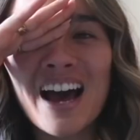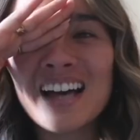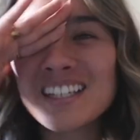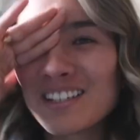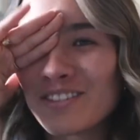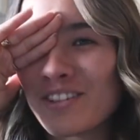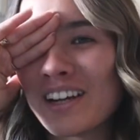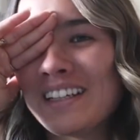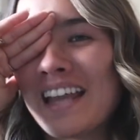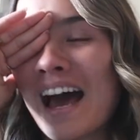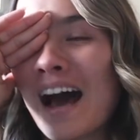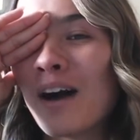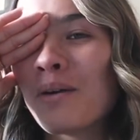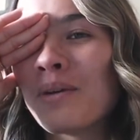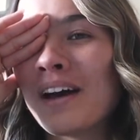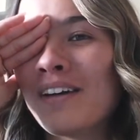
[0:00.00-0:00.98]
as of right
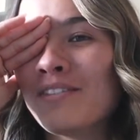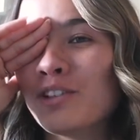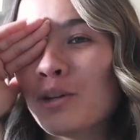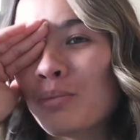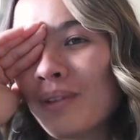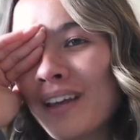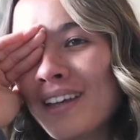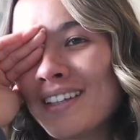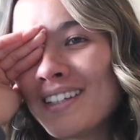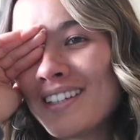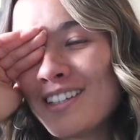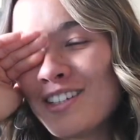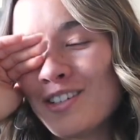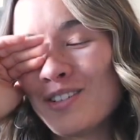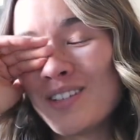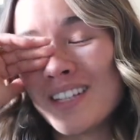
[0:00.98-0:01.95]
now, we have no place
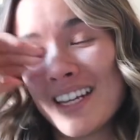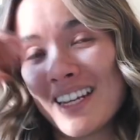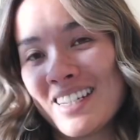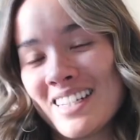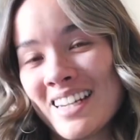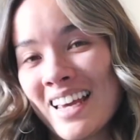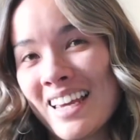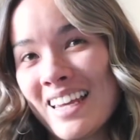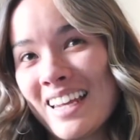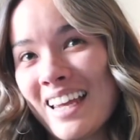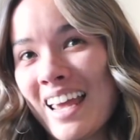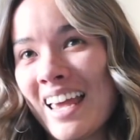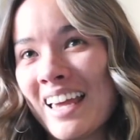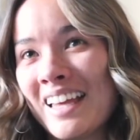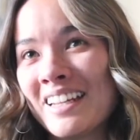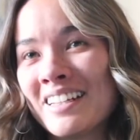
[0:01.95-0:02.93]
to stay tonight,
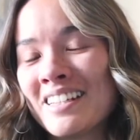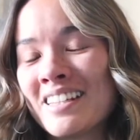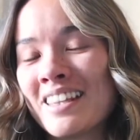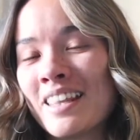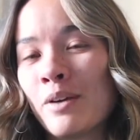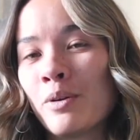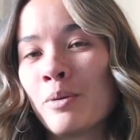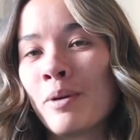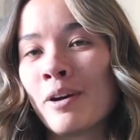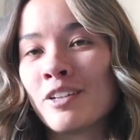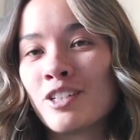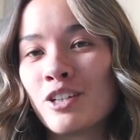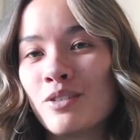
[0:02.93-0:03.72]
and they were about to